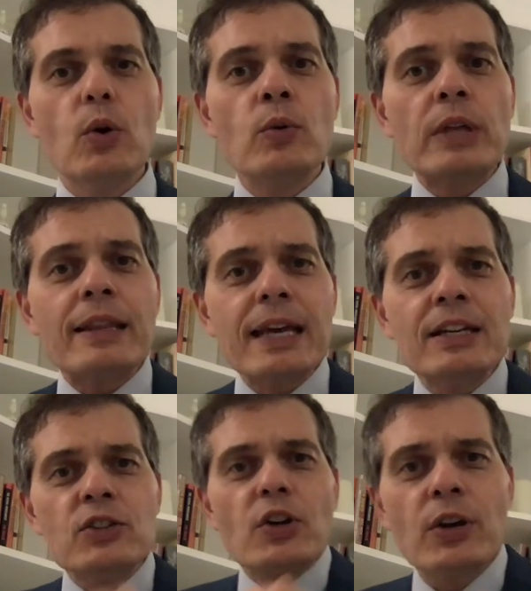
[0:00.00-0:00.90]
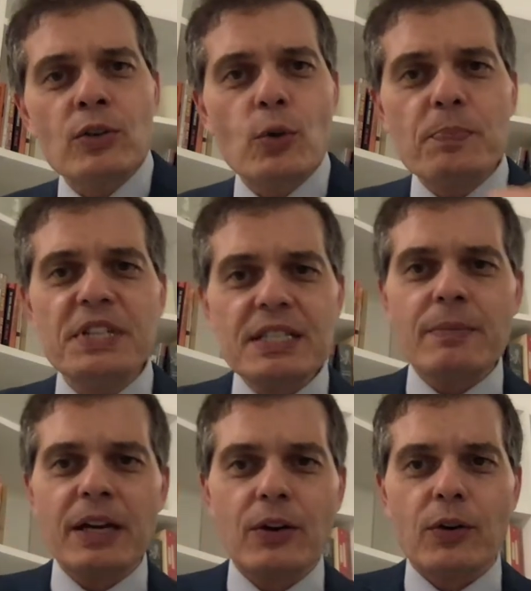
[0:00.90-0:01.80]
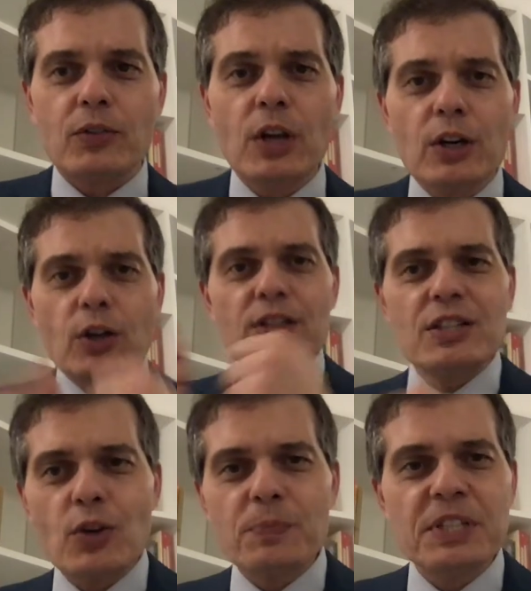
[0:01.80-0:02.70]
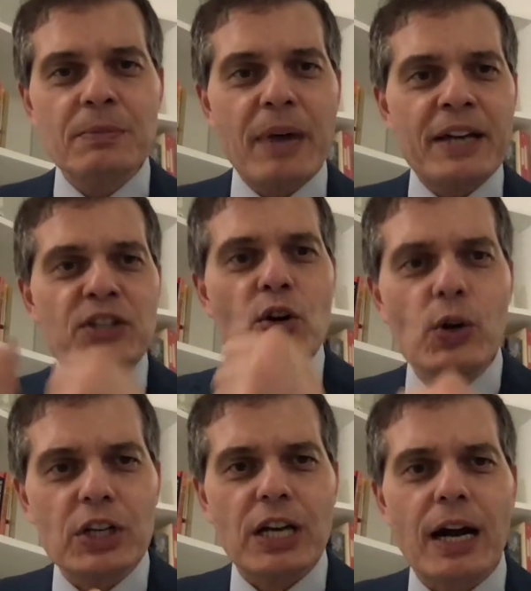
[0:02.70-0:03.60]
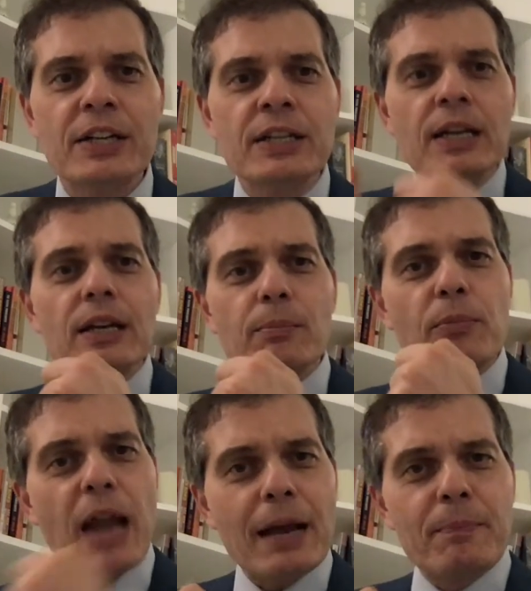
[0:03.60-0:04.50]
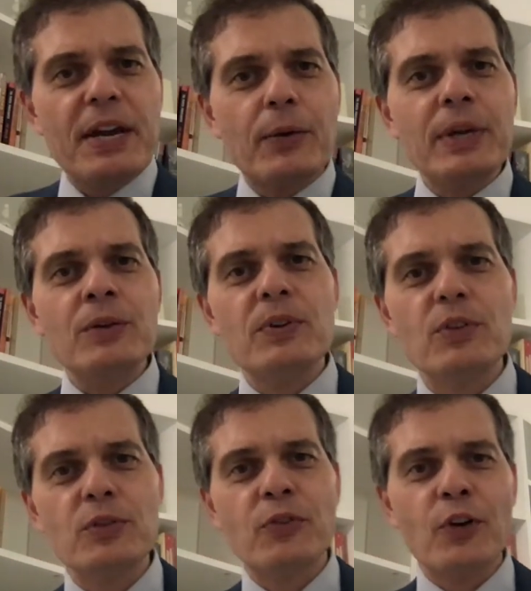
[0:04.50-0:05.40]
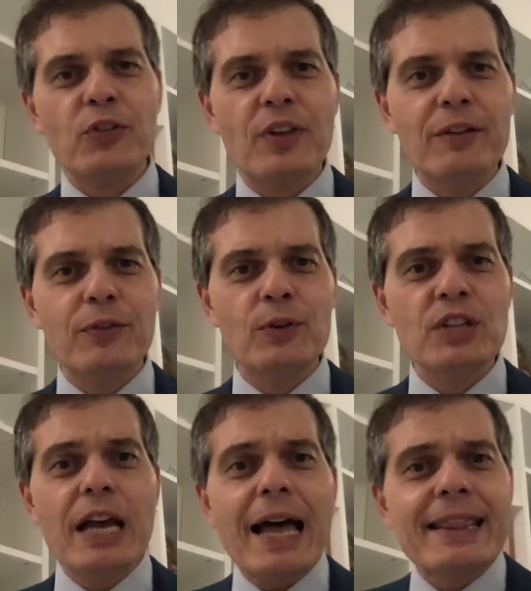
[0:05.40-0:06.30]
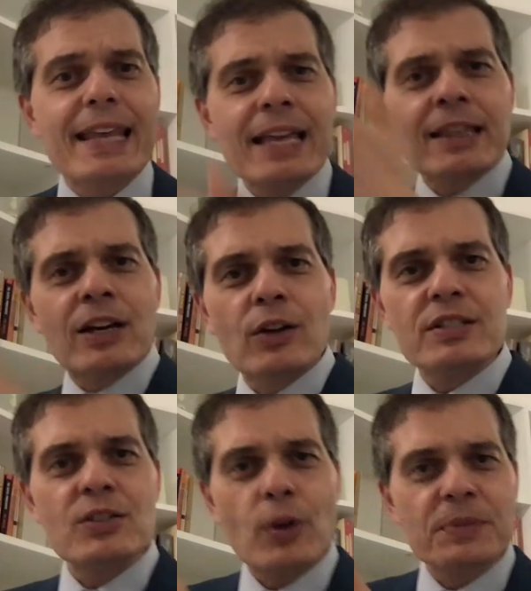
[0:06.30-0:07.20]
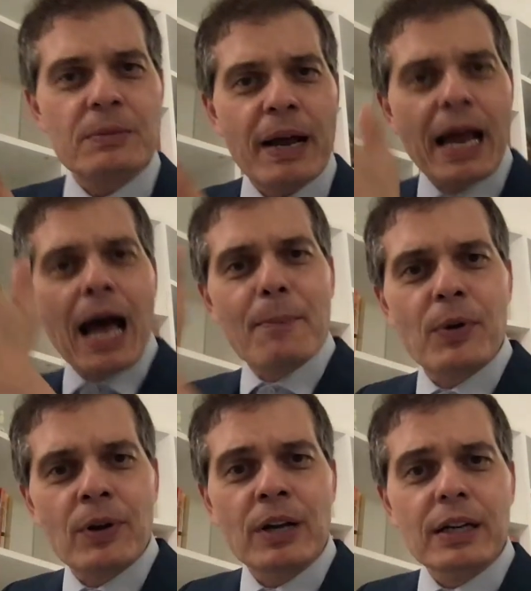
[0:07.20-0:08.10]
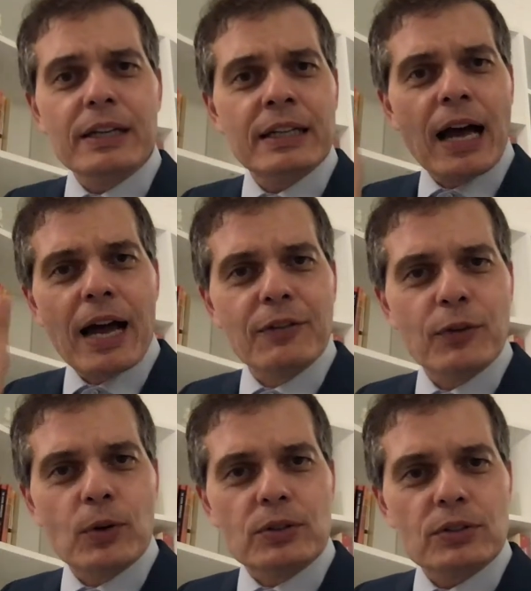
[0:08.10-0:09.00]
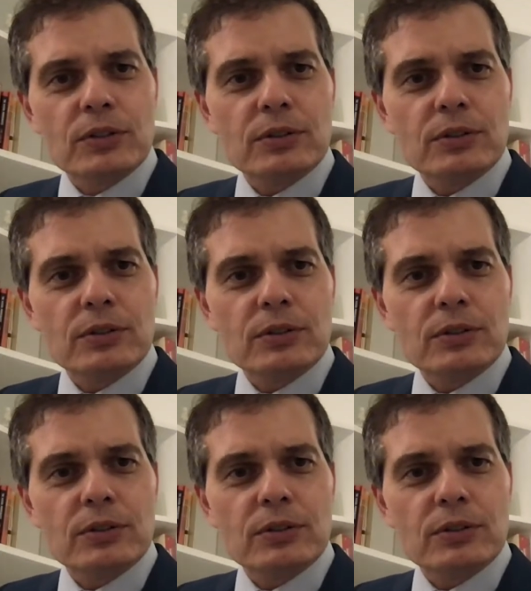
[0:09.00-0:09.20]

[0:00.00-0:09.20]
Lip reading: and then in turn the PC makers got disrupted by Nokia and BlackBerry with the first cell phone, and then they got disrupted by Apple in iPhones.